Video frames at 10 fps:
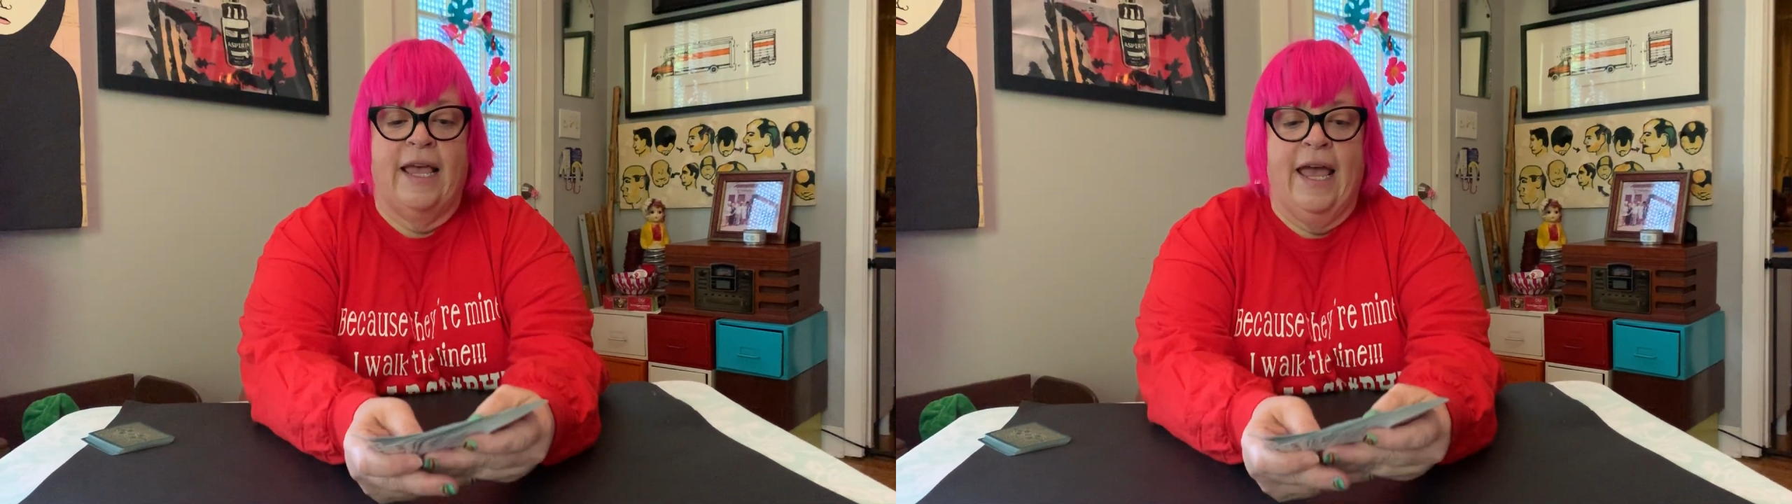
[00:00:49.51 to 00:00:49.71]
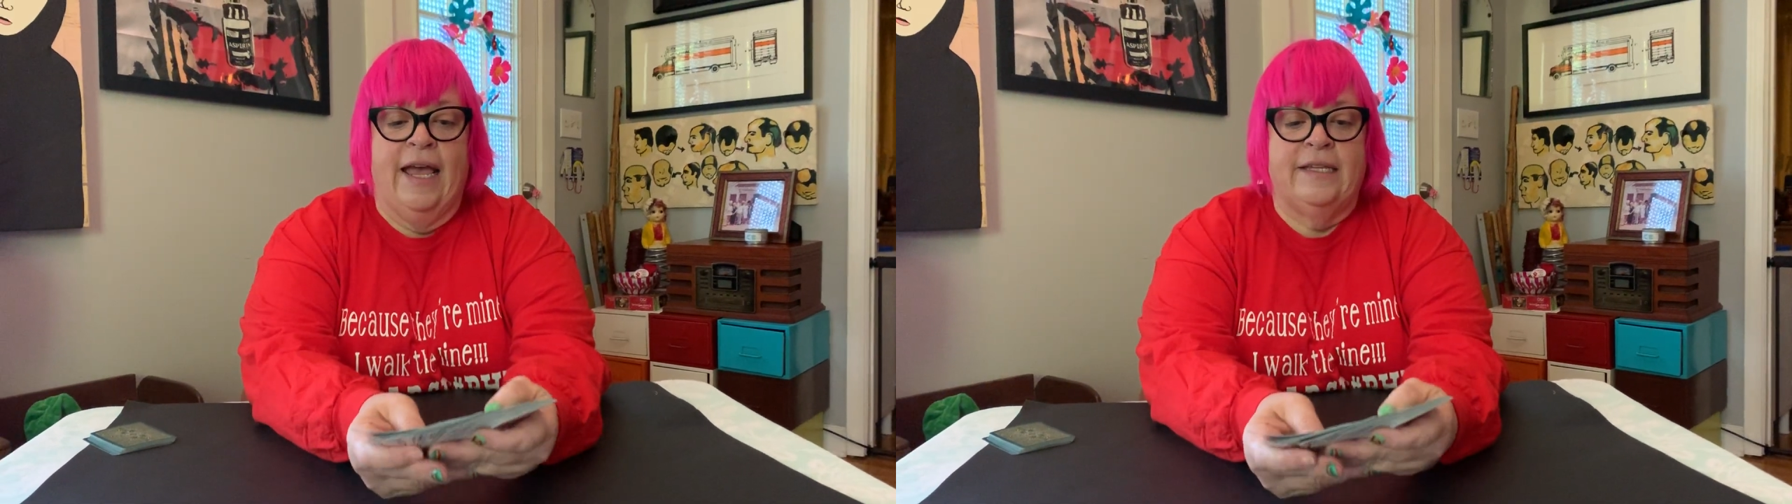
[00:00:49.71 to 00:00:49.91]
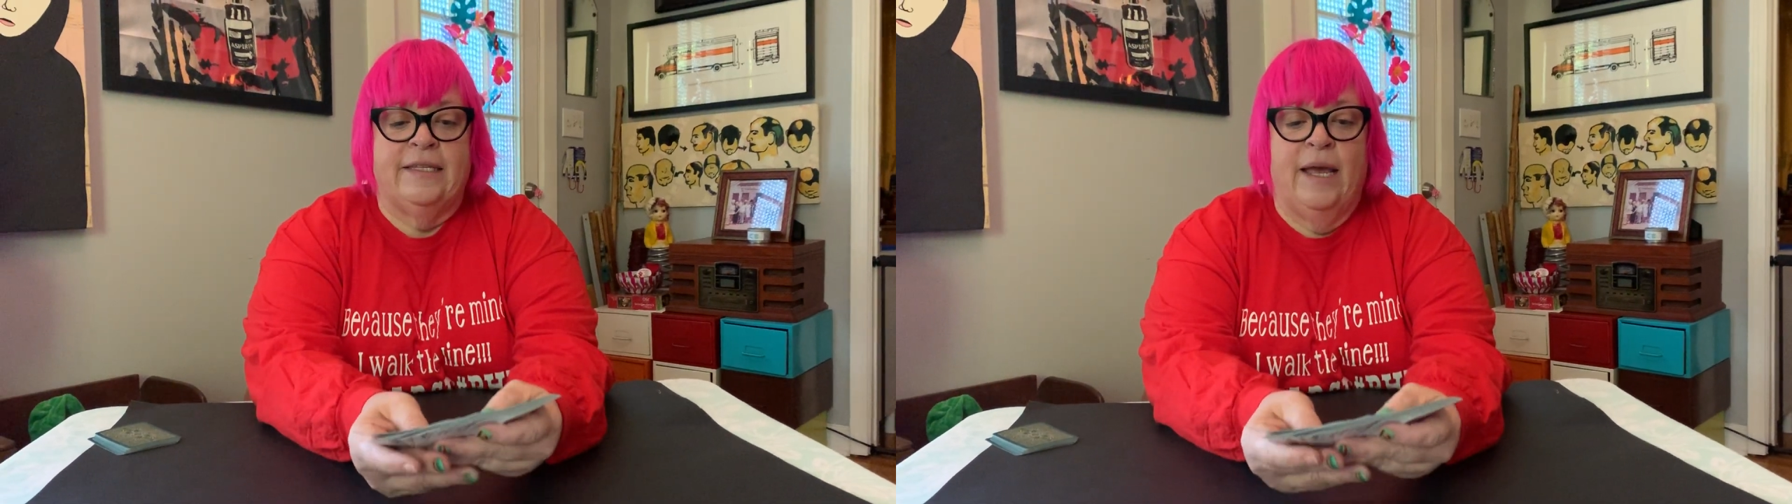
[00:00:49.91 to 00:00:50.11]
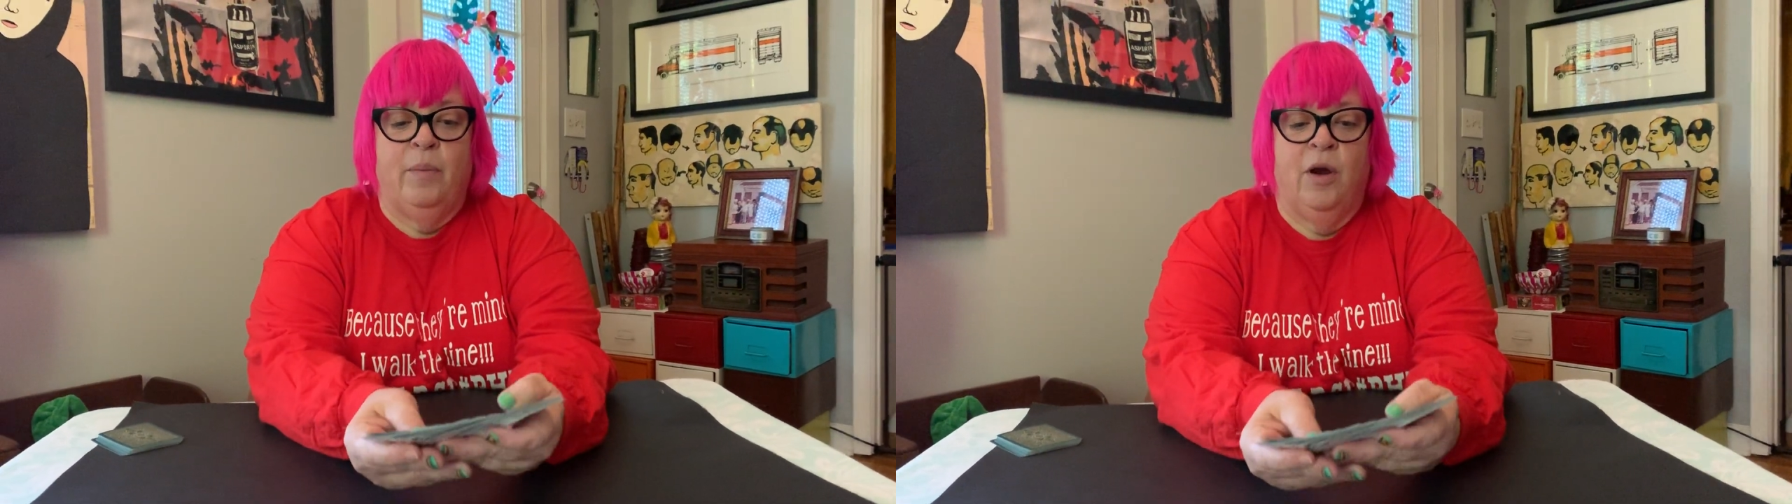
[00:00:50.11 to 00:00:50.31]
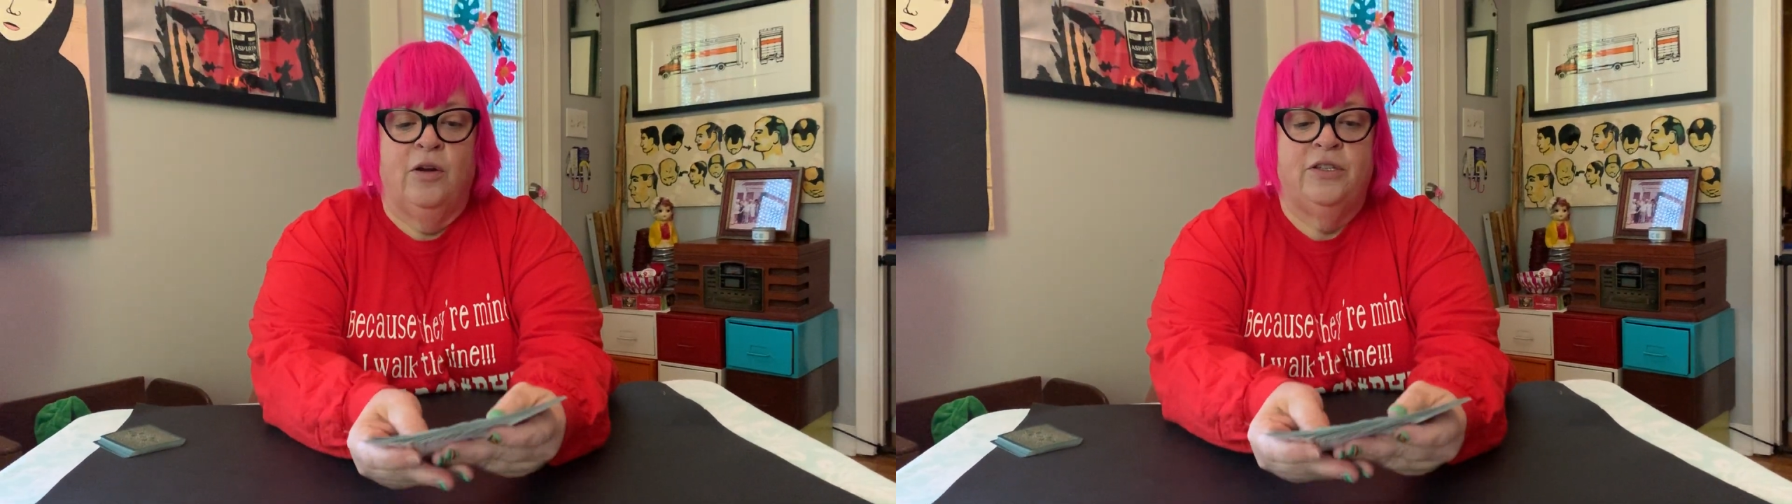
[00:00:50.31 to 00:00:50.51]
ask that
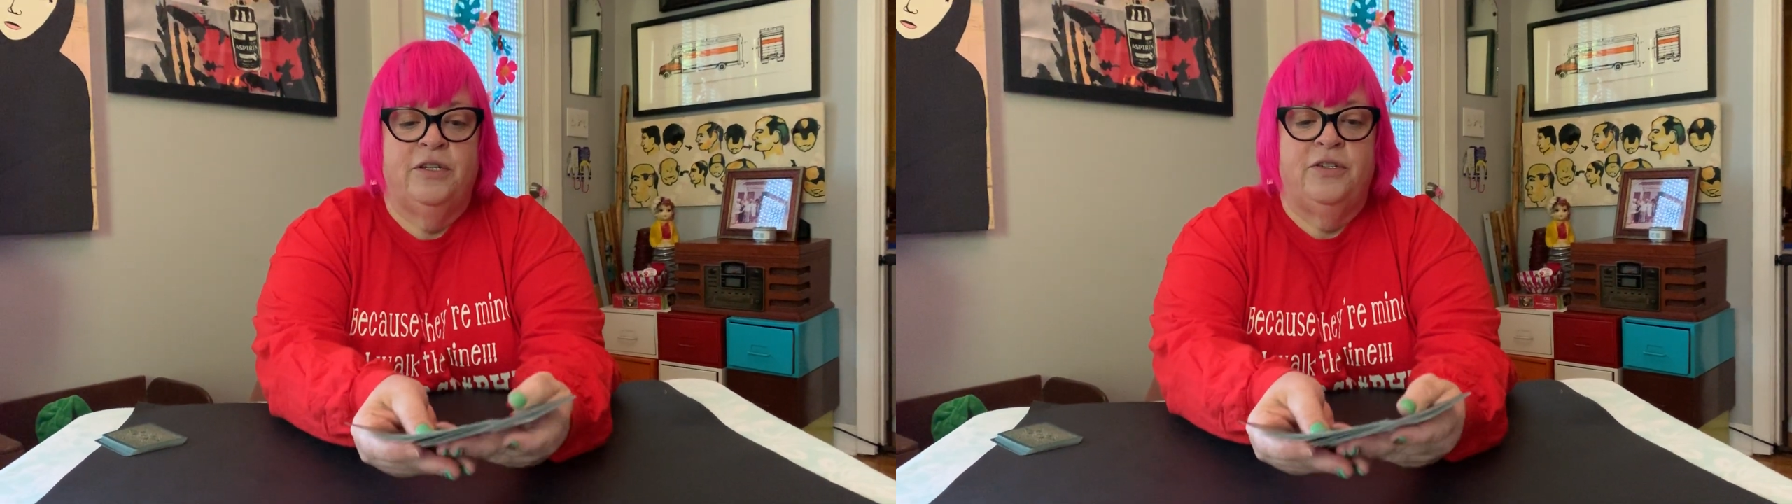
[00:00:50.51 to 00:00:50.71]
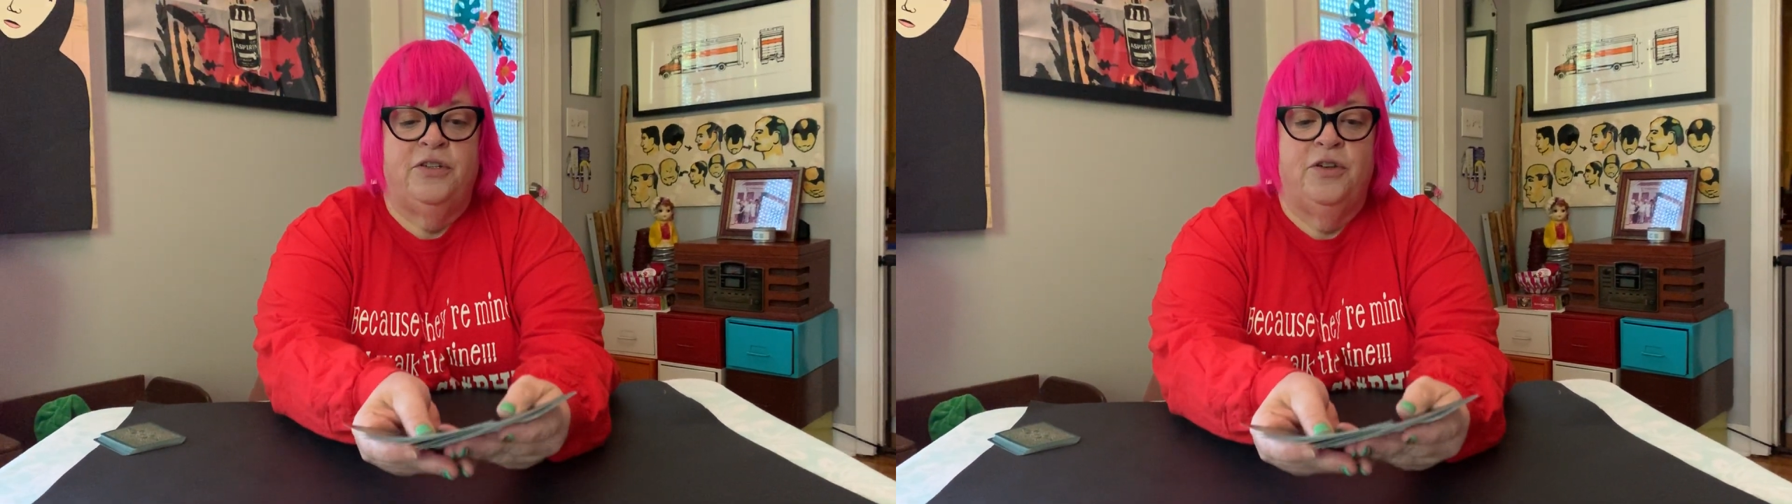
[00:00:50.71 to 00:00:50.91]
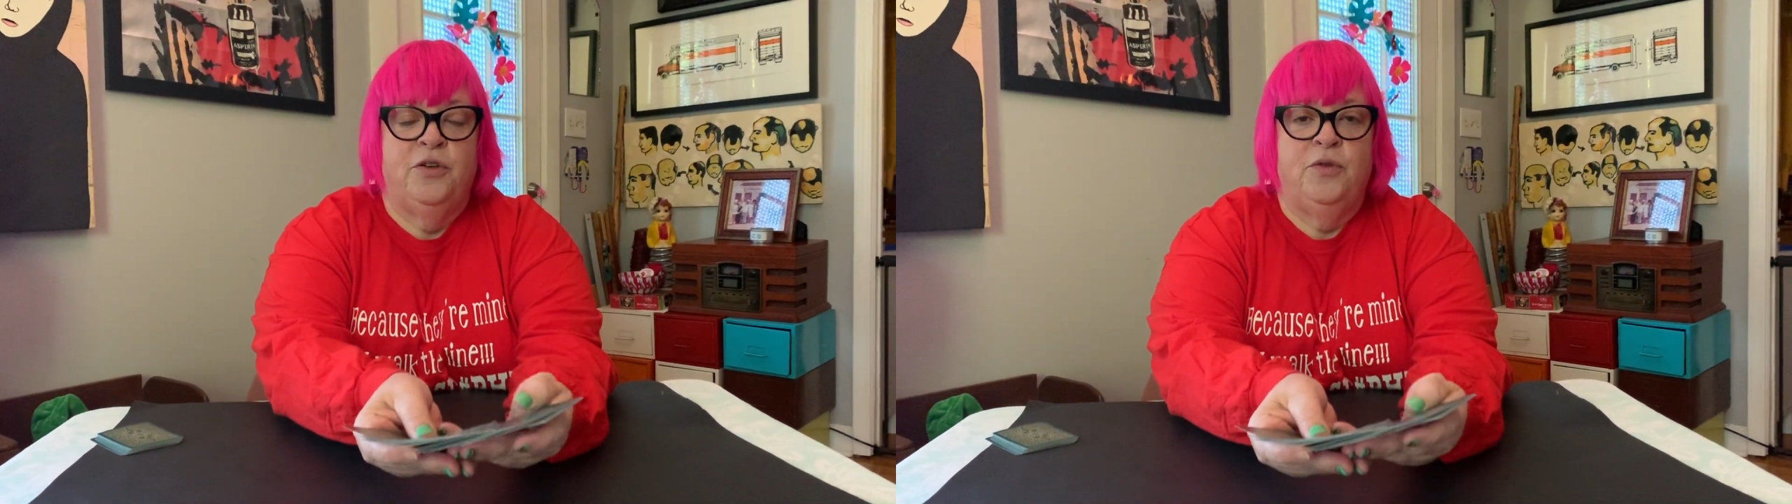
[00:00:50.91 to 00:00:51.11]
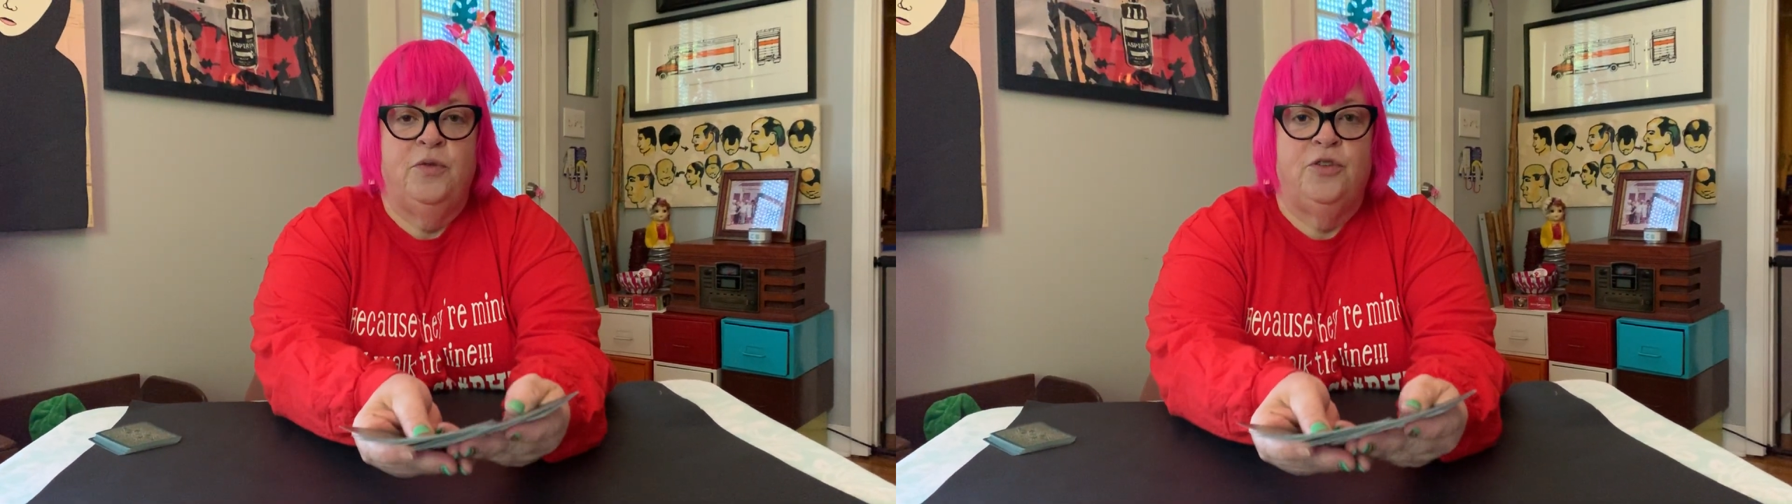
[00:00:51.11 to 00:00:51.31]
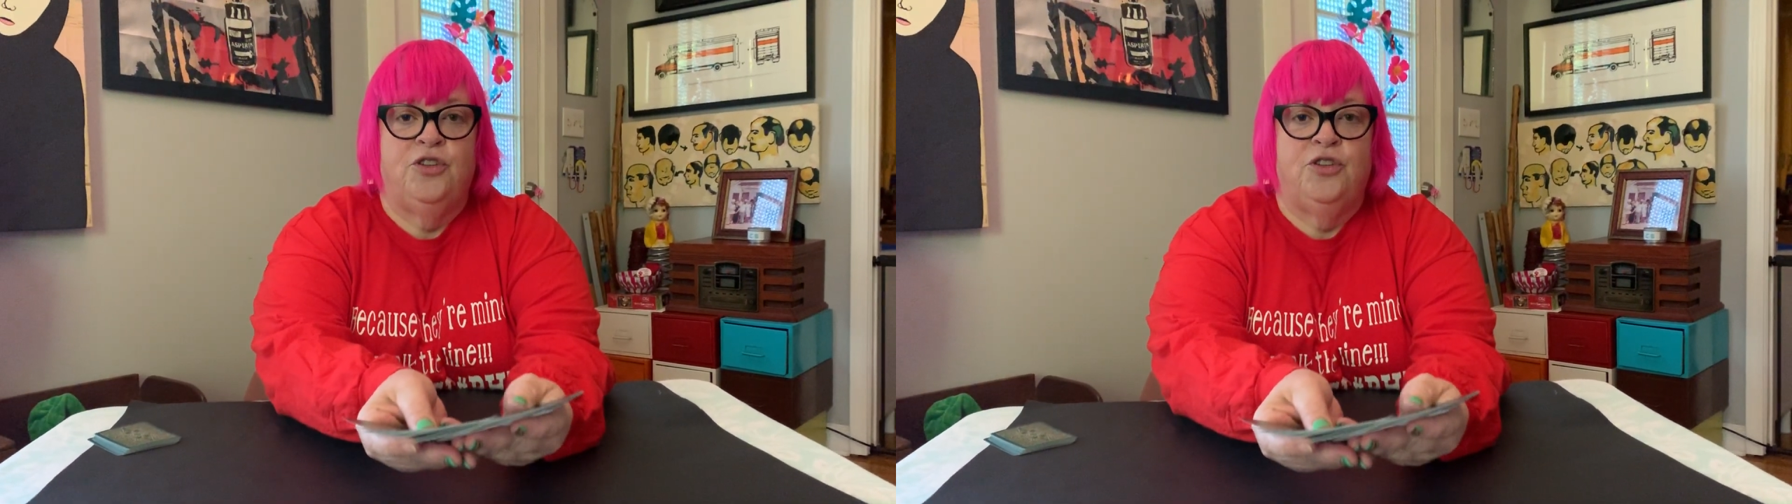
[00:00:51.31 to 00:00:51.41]
person to